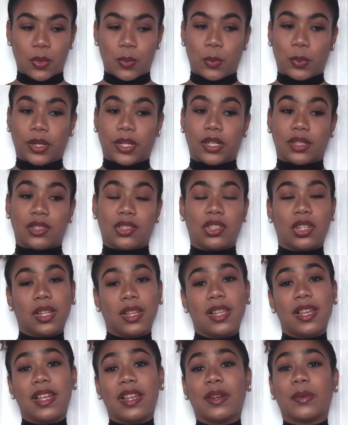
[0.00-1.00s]
We're
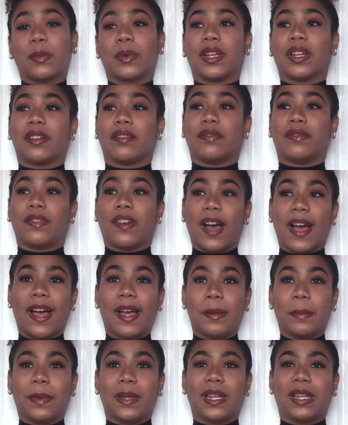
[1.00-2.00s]
chilling, we are
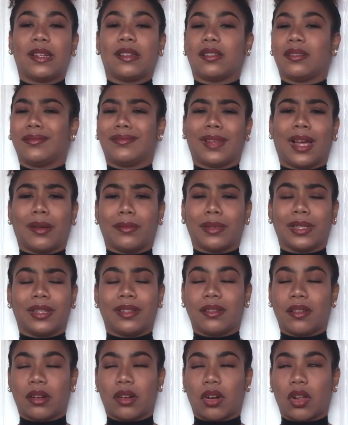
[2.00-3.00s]
vibing. Not really,
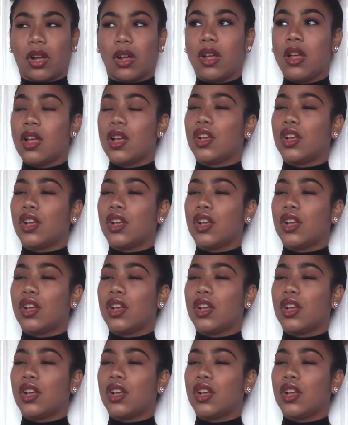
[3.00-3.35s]
not at all.